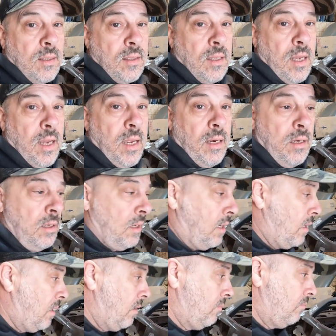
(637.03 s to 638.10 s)
that
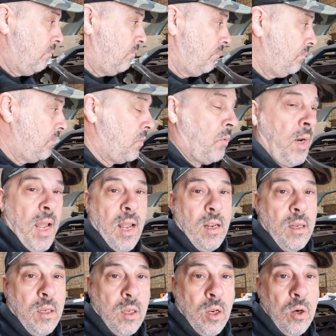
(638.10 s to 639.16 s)
were
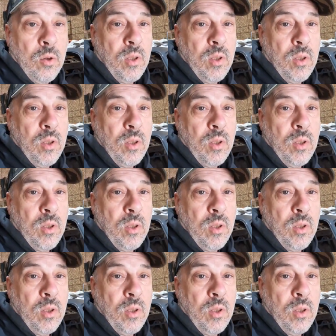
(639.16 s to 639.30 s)
not, you know,